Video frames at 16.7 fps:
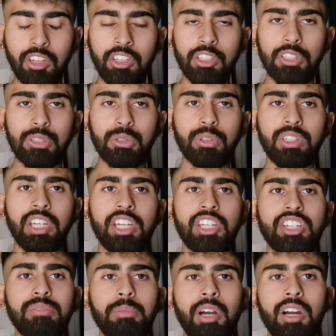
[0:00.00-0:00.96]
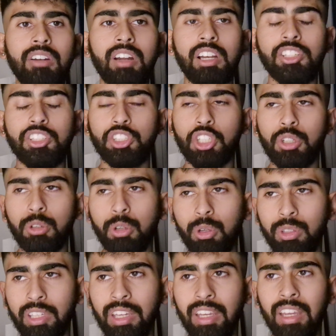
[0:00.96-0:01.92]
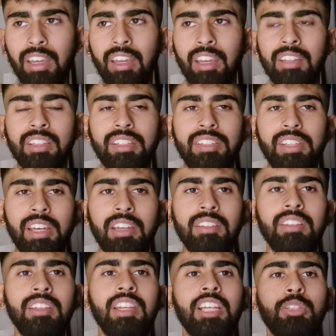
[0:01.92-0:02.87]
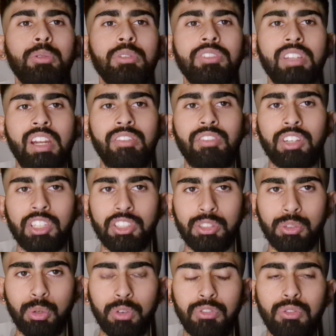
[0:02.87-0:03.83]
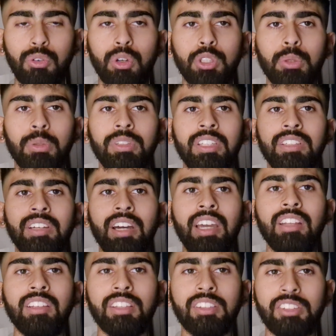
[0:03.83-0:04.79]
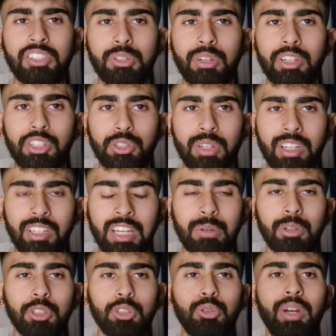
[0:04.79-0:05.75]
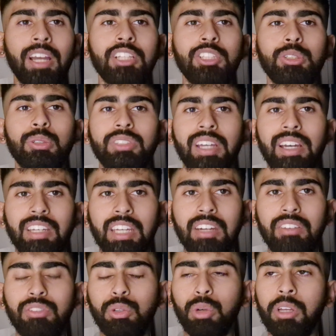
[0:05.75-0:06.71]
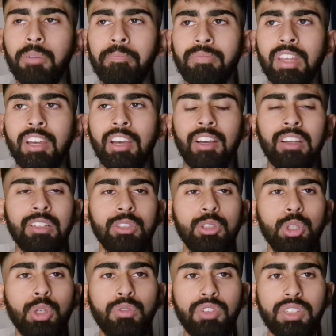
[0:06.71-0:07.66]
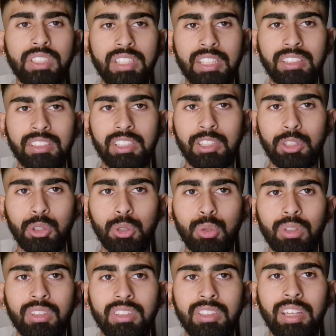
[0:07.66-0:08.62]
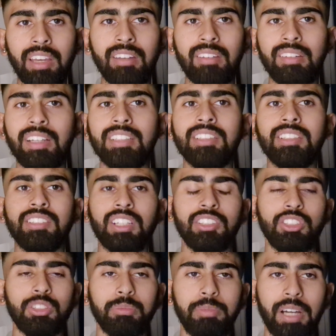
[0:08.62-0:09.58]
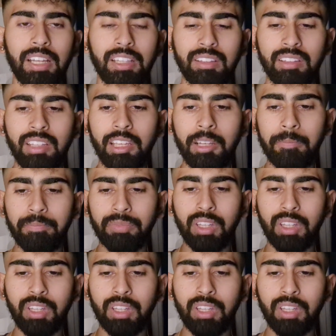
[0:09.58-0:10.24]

you saw Keshav Maharaj go okay in the second innings when South Africa scored 429, considering Sri Lanka were trying to attack everyone. 2 for 62 and 10 isn't such a bad thing.